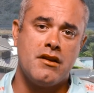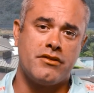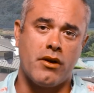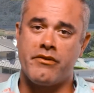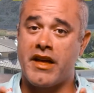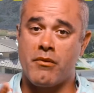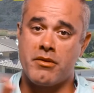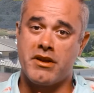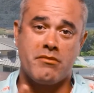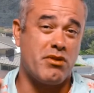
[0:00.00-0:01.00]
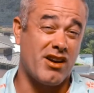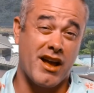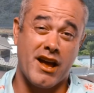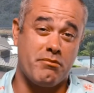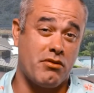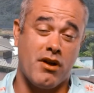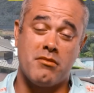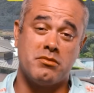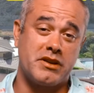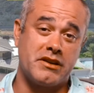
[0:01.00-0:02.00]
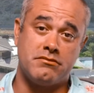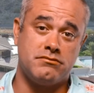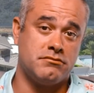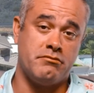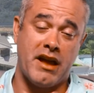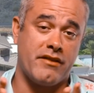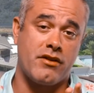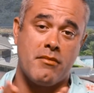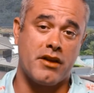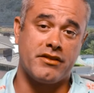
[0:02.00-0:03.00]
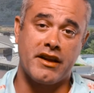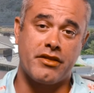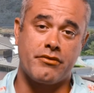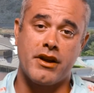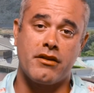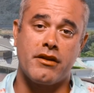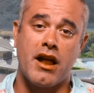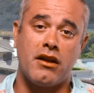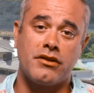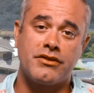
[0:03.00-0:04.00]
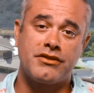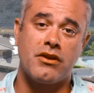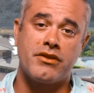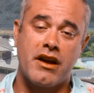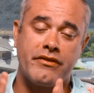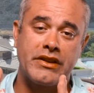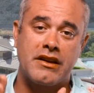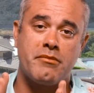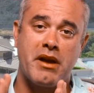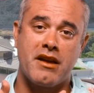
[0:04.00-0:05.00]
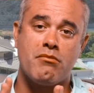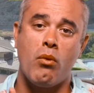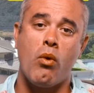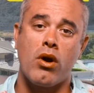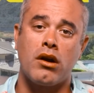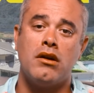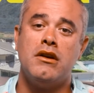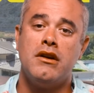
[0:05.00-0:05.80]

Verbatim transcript: So if that would have been in Buckeye, probably may have come out to like $300. So definitely gonna pay more